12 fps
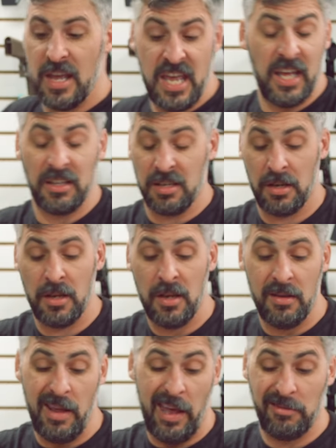hit
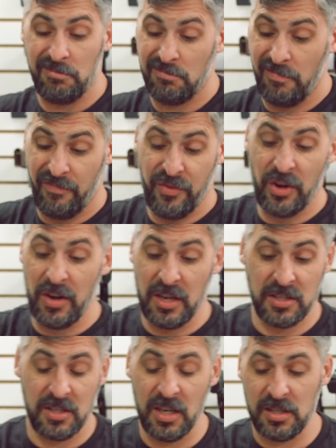at
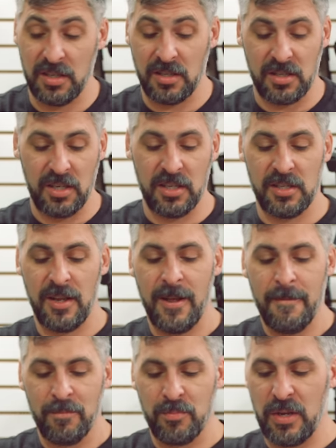various distances
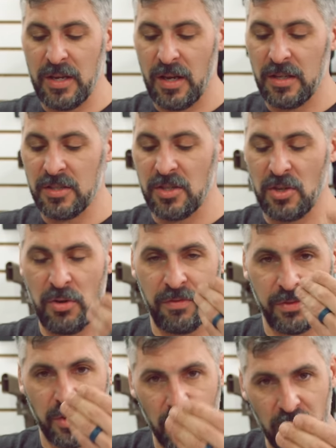because
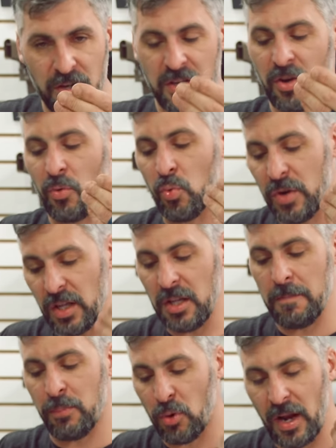you've learned to
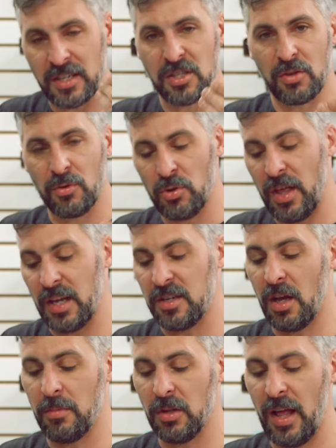really press through
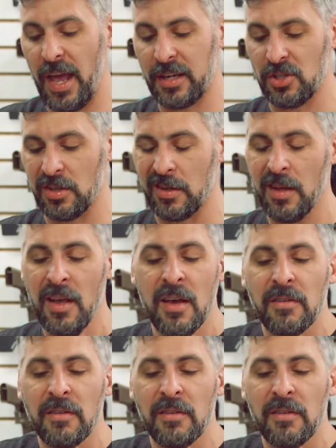that double action.